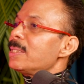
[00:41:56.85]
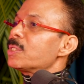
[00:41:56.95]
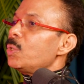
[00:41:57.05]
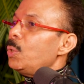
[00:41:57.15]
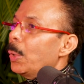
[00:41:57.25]

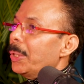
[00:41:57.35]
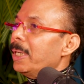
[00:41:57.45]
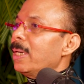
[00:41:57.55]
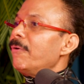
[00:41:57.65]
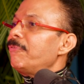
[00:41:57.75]
is
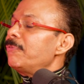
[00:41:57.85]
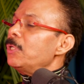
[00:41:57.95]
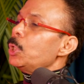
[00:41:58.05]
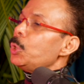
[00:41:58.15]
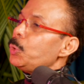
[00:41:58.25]
good
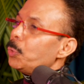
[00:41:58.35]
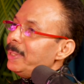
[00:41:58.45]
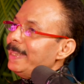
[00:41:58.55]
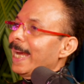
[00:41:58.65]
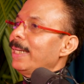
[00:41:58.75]
enough
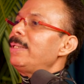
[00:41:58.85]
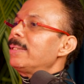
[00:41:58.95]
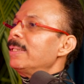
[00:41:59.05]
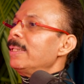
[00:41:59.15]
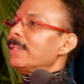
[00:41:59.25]
to
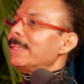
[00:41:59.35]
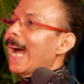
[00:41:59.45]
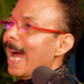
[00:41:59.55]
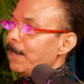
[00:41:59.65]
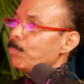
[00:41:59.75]
dent the